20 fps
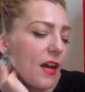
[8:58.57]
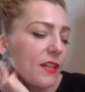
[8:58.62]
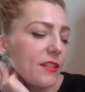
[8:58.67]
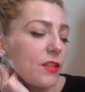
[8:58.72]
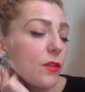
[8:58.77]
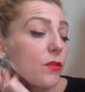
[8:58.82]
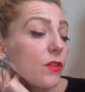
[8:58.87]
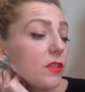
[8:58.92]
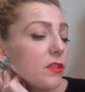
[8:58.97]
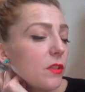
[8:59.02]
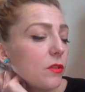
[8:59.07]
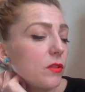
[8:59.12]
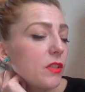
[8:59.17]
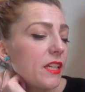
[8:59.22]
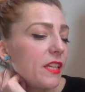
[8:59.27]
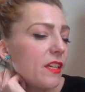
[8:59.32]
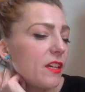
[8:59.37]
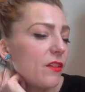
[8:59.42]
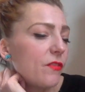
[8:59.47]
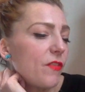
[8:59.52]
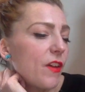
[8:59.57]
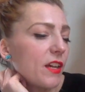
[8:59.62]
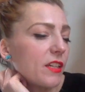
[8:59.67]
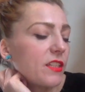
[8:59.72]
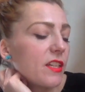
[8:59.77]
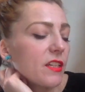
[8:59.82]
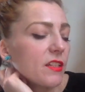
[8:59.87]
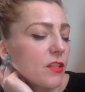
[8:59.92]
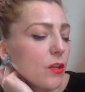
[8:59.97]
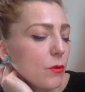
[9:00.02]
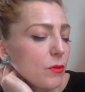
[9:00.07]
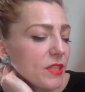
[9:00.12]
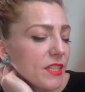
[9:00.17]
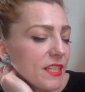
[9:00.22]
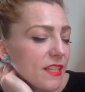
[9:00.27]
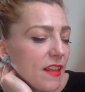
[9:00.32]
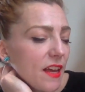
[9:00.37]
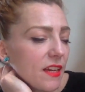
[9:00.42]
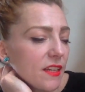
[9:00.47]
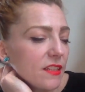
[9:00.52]
So the Lolita effect does go
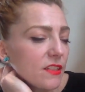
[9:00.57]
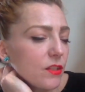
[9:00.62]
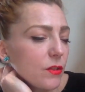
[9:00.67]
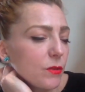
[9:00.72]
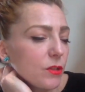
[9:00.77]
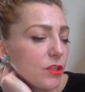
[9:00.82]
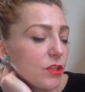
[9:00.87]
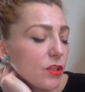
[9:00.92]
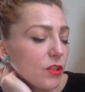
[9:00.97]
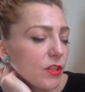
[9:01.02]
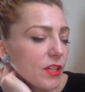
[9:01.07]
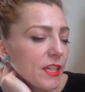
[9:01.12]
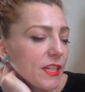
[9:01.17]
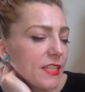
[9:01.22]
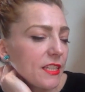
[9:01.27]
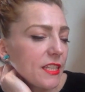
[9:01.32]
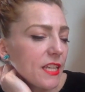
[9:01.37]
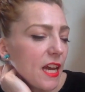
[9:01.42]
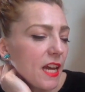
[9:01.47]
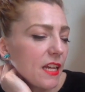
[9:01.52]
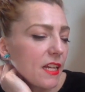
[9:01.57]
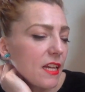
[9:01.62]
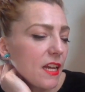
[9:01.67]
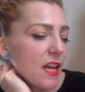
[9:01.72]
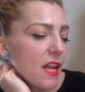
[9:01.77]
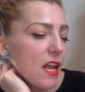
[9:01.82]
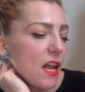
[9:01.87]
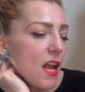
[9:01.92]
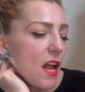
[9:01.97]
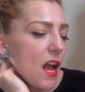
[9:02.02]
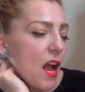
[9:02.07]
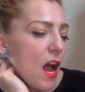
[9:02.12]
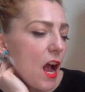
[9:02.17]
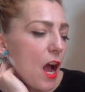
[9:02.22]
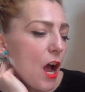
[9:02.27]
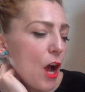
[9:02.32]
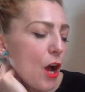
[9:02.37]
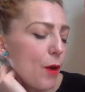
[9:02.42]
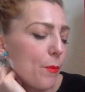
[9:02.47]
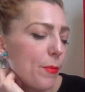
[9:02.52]
into that to a certain extent.
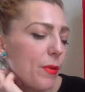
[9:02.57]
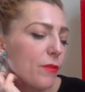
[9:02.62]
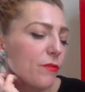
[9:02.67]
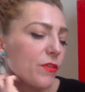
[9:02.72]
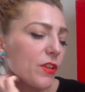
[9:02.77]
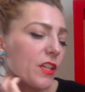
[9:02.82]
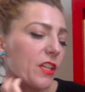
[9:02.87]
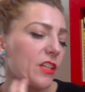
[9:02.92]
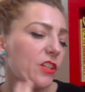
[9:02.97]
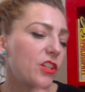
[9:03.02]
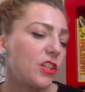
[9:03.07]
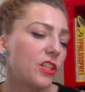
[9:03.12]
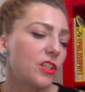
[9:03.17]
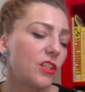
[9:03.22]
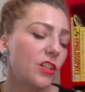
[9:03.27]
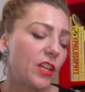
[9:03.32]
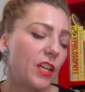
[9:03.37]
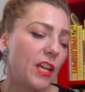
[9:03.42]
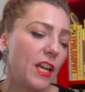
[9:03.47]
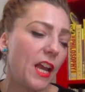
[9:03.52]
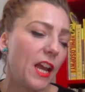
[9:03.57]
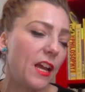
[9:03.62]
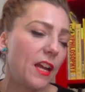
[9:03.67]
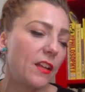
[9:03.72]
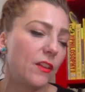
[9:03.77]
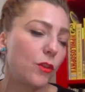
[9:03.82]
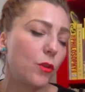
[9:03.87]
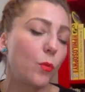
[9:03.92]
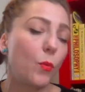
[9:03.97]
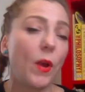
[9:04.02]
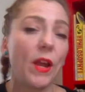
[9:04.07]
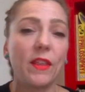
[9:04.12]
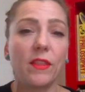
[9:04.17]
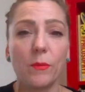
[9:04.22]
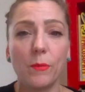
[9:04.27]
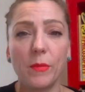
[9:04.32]
But really she's looking at the way the